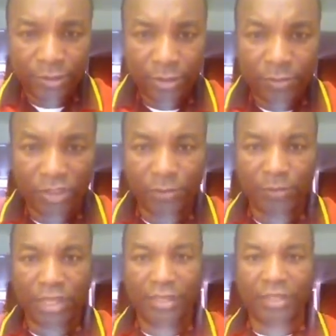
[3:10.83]
the most
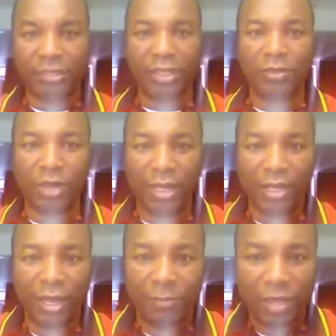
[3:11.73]
important thing is that you can
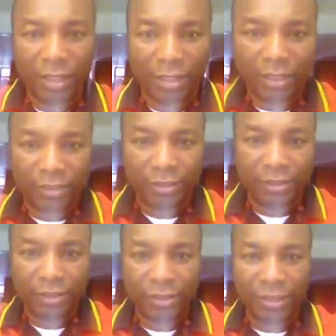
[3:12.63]
hear me at least.